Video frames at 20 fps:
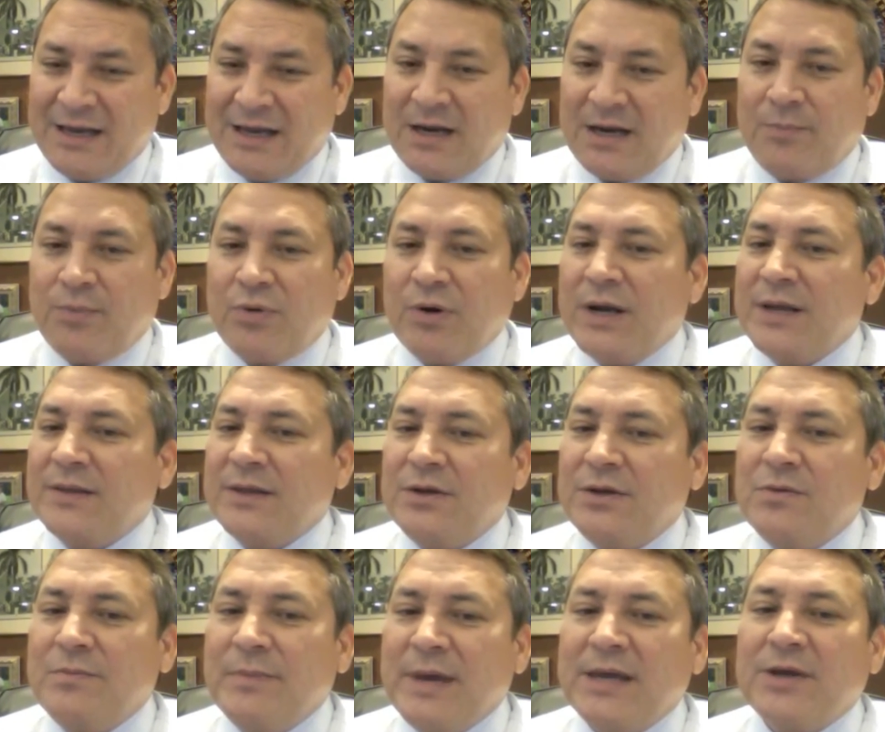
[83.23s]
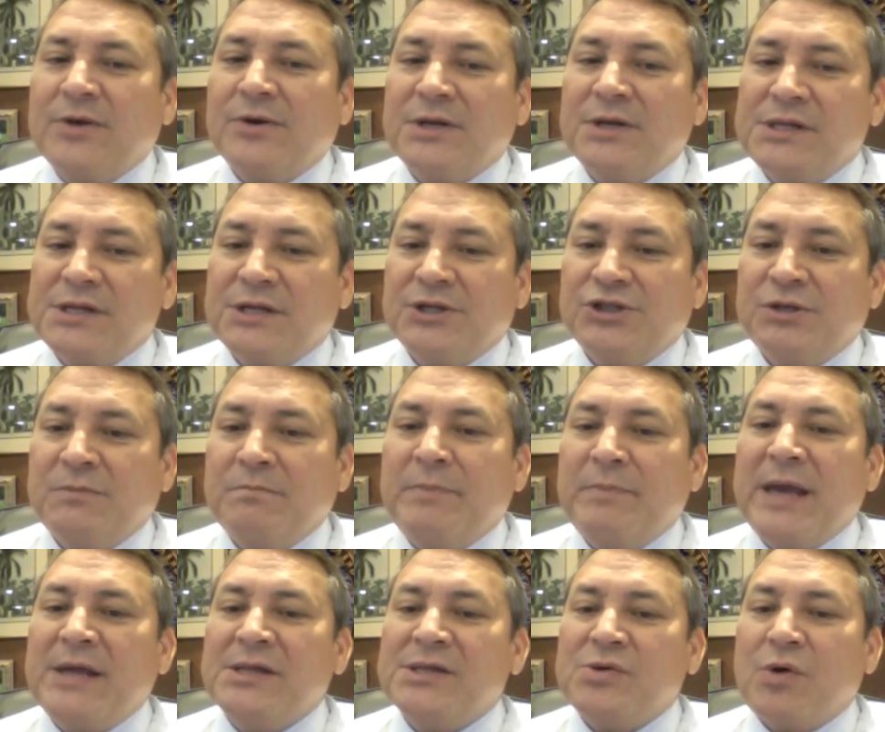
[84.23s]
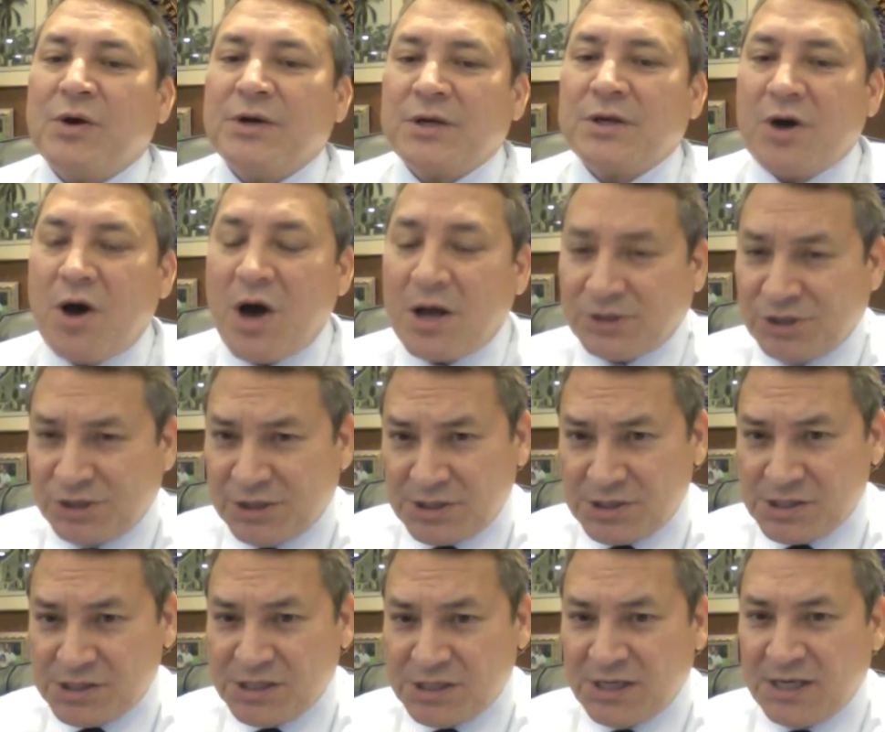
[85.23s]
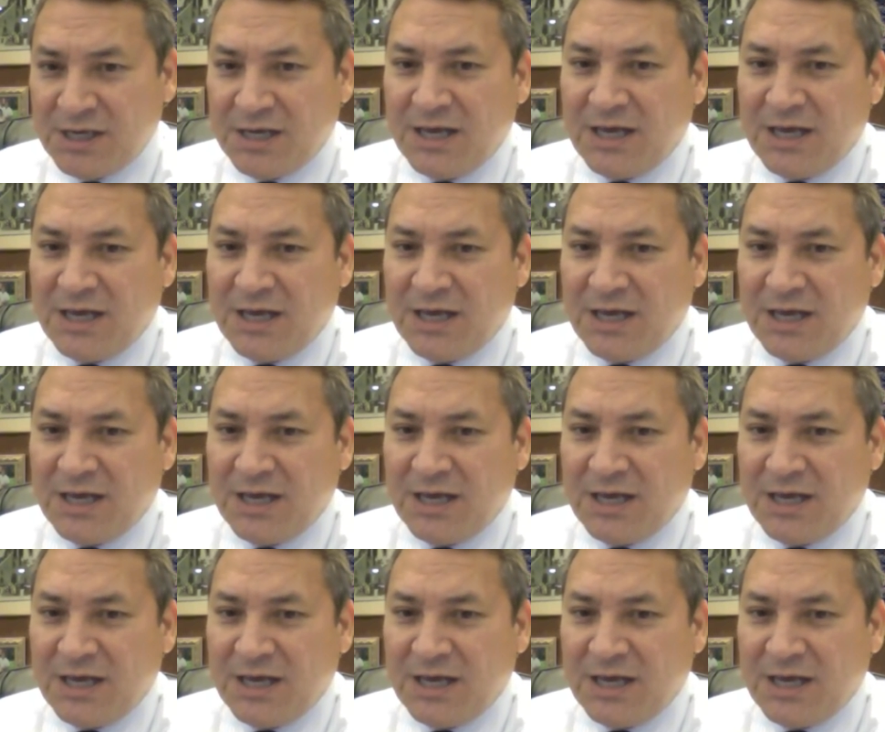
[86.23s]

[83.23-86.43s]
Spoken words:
And I pray that you make your decision based on conscience